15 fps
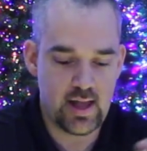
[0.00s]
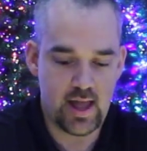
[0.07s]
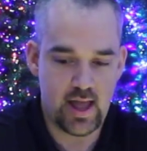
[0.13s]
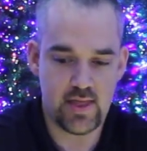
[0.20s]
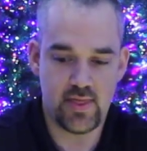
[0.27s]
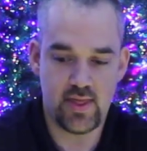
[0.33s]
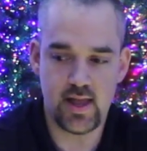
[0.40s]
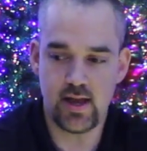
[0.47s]

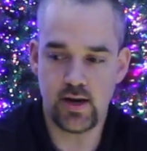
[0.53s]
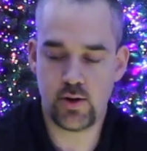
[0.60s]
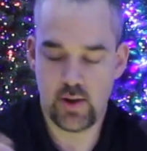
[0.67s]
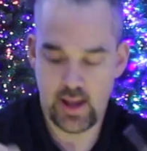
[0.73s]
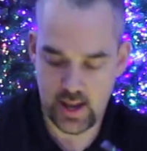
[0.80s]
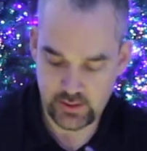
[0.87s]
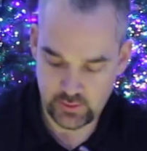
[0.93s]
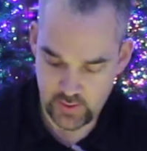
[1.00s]
and then you
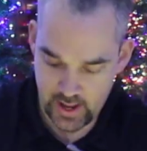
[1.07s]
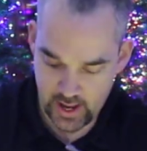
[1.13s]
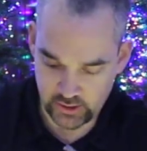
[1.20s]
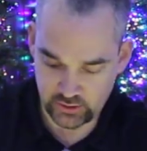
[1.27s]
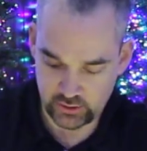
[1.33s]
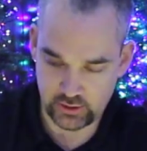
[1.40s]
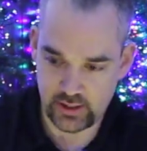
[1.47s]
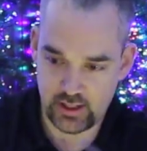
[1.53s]
had to
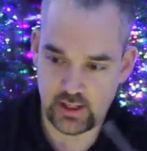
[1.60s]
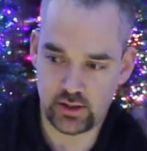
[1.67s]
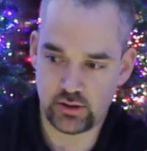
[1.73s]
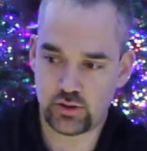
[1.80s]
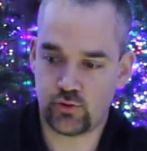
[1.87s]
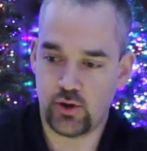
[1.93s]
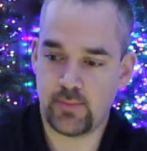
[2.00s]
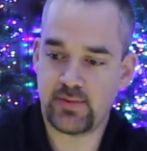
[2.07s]
actually
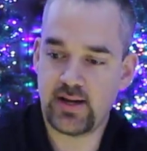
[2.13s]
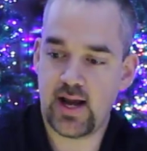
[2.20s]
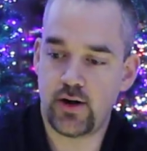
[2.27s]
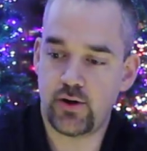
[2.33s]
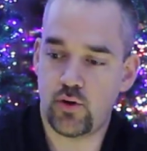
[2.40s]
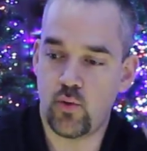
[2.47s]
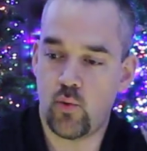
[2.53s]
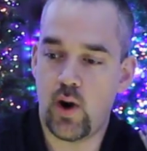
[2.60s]
strip
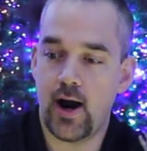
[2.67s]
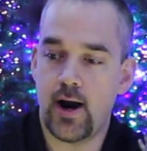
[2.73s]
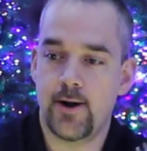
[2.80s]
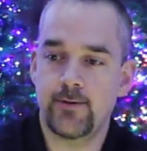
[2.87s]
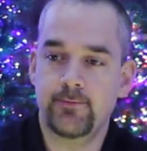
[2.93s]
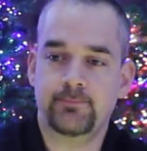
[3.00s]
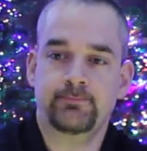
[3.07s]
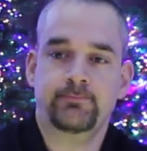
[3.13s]
down your
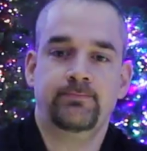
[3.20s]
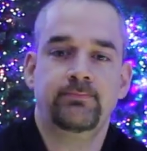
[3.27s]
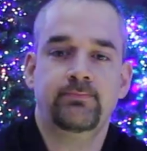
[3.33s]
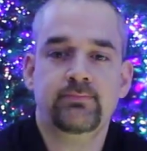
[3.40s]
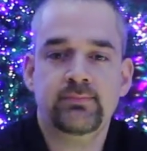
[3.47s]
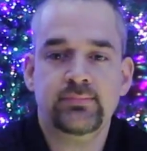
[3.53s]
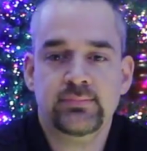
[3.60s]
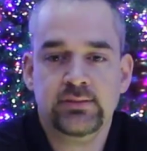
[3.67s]
wire
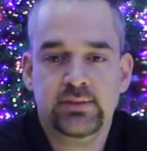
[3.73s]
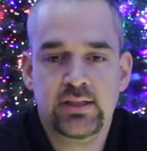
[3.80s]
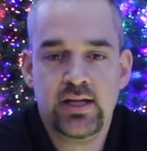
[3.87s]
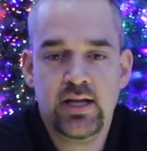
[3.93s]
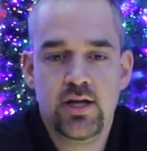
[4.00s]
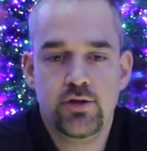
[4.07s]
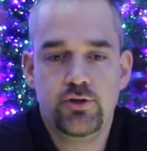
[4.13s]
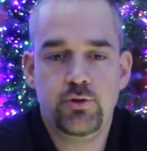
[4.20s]

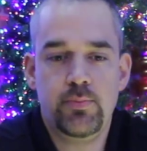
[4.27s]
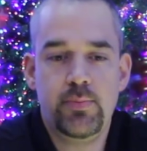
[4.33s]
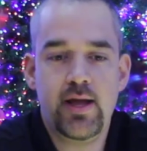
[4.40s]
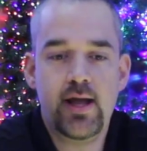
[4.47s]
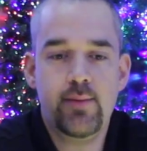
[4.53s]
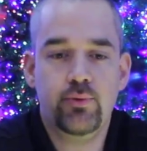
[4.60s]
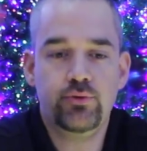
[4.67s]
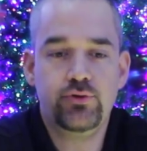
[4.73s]
to be
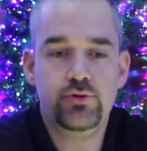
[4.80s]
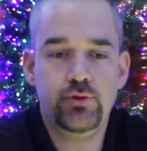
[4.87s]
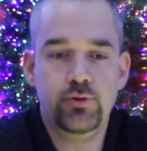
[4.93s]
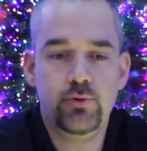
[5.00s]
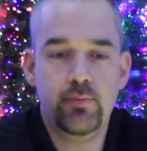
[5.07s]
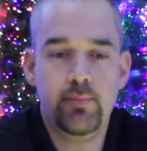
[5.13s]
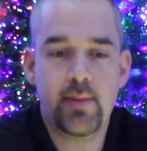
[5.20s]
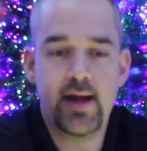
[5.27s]
able
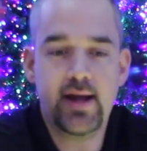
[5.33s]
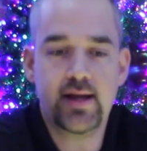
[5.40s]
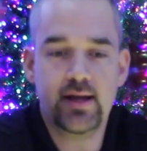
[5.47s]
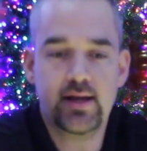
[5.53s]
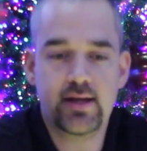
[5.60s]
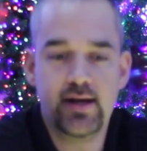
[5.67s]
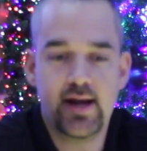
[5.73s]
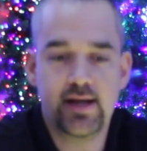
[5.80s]
to
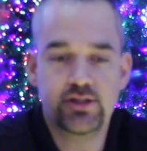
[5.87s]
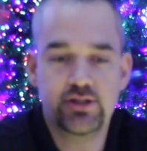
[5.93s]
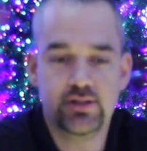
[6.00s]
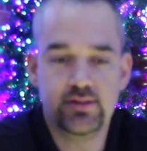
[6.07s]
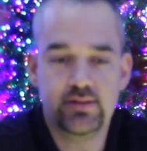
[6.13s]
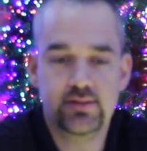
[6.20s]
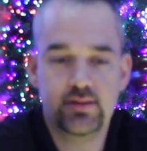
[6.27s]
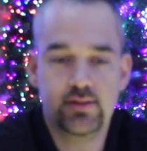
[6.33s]
make
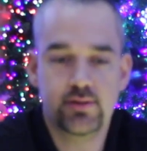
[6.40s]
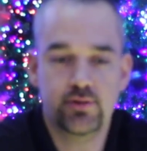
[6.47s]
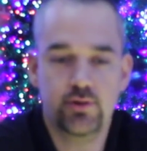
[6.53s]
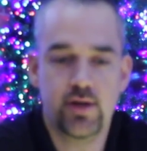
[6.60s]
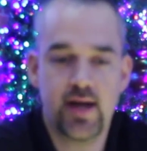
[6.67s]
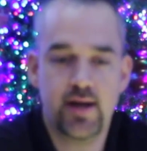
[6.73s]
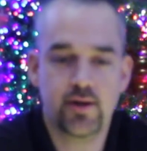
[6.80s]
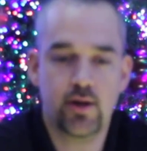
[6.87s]
connections. So
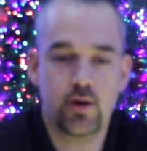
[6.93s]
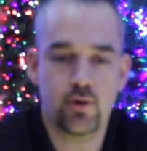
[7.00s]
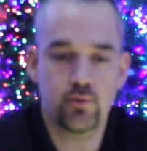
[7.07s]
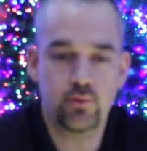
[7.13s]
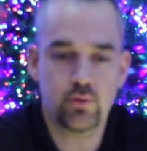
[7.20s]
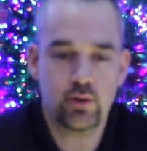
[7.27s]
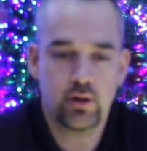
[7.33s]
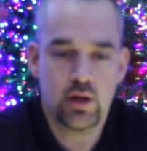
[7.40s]
you had to
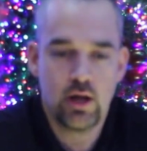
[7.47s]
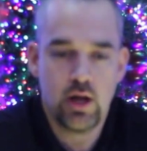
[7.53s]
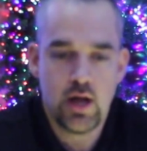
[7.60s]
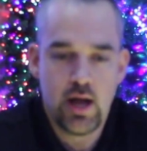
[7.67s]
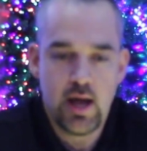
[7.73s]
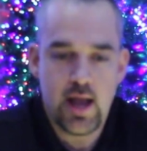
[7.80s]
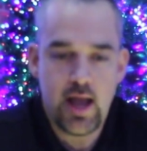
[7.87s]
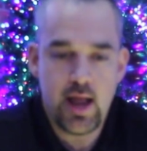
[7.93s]
go
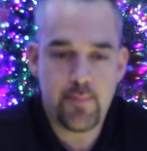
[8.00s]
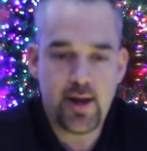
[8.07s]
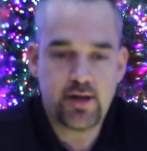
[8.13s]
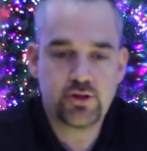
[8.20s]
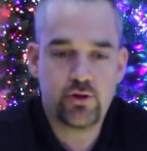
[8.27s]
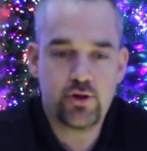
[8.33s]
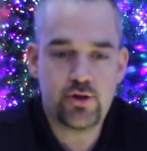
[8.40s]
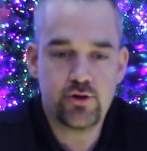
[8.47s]
and
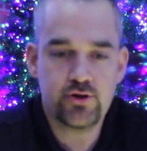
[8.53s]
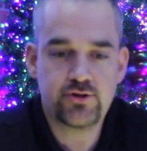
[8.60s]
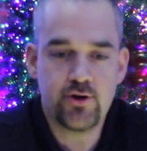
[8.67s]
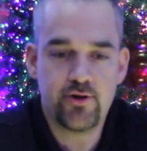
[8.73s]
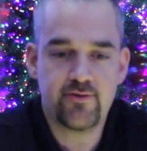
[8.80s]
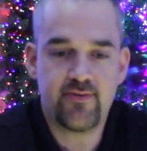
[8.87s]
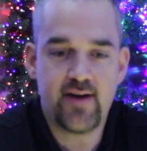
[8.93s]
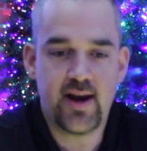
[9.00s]
make sure that you're a
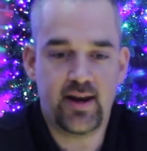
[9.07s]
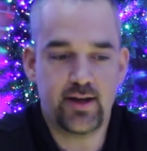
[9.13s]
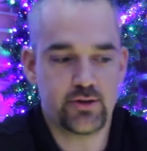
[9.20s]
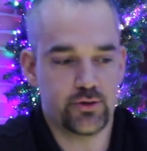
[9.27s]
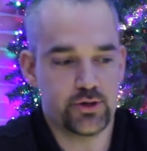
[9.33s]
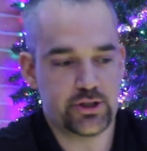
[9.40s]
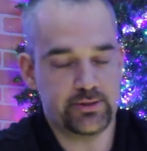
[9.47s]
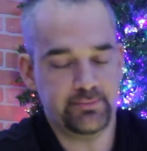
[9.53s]
certified
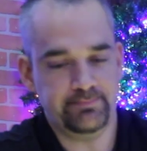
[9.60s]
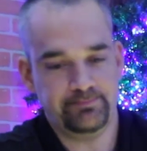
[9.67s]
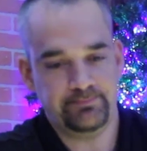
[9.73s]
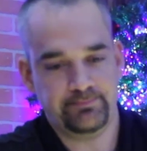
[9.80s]
electrician